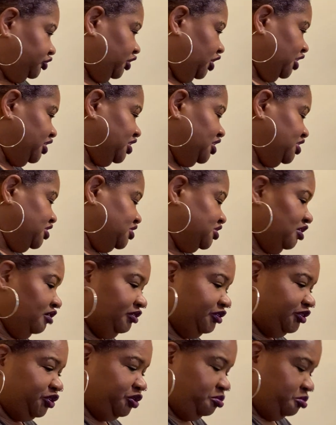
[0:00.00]
I think it's
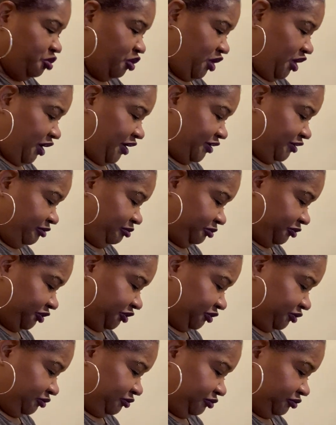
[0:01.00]
only two more items.
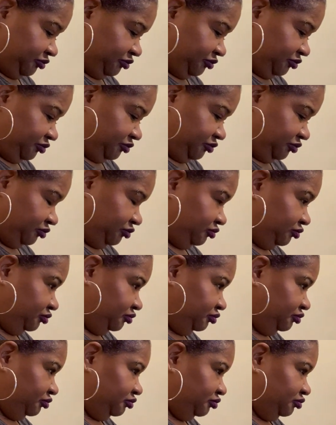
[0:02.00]

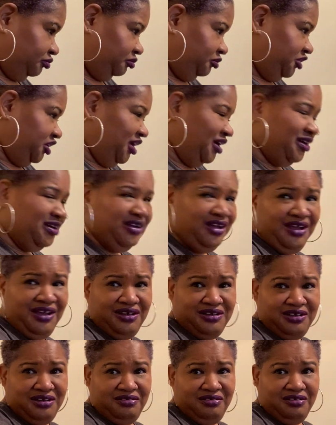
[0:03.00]
We're like,
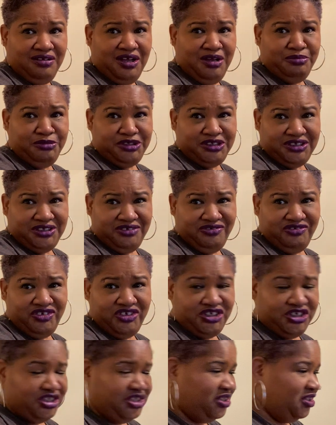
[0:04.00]
God, dog, how much stuff did
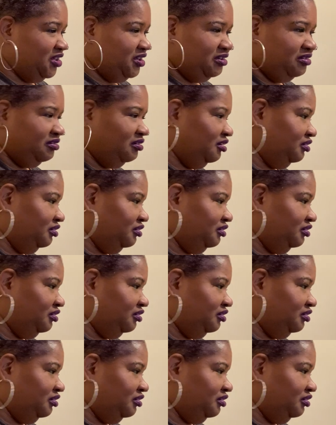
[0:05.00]
she get?